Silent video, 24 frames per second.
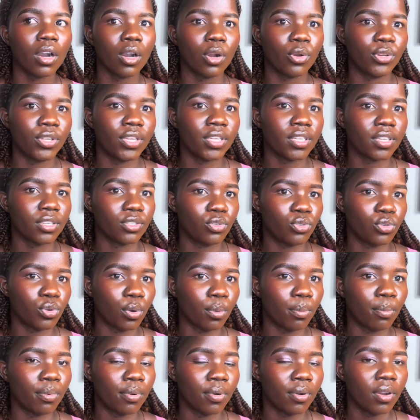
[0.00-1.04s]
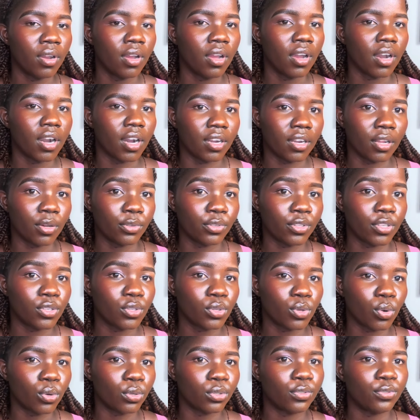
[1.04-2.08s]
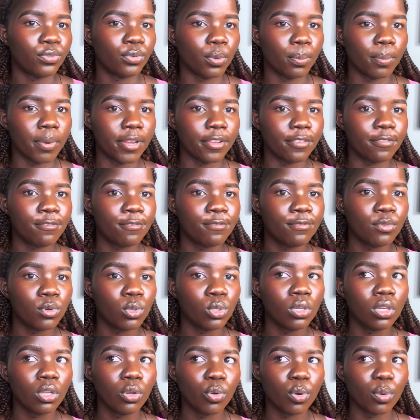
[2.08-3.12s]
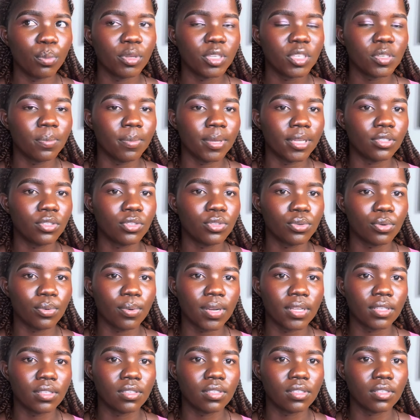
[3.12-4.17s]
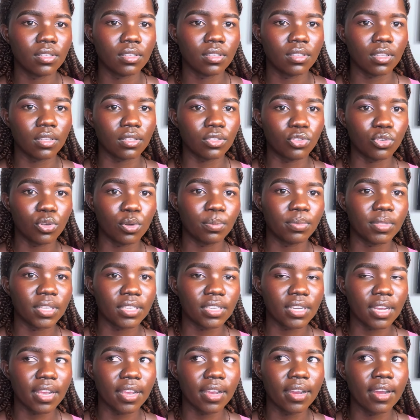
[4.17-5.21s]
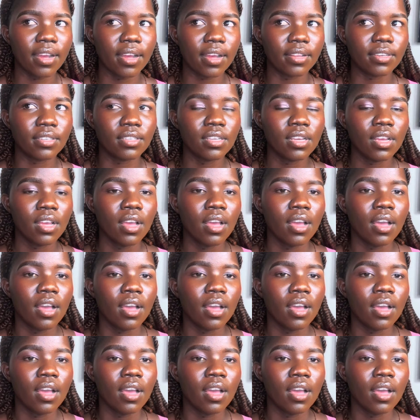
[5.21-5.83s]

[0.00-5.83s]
I'd get a job. And now this called for my full commitment towards the job that I had.